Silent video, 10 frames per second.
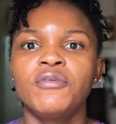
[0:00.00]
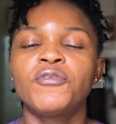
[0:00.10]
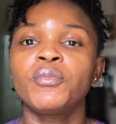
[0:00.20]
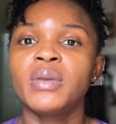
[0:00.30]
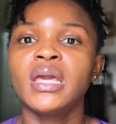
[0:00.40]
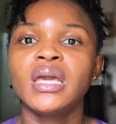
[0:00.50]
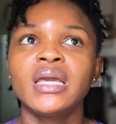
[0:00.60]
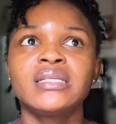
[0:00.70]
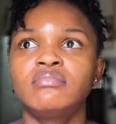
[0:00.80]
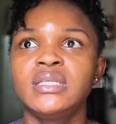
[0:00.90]
For me,
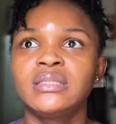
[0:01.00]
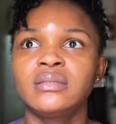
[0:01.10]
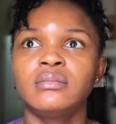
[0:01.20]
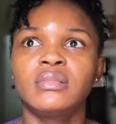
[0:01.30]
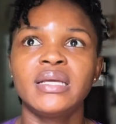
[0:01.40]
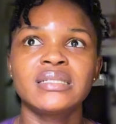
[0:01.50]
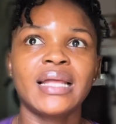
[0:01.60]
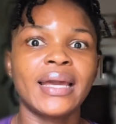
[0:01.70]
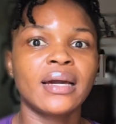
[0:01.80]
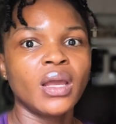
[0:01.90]
it is things
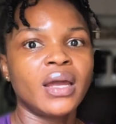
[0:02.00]
like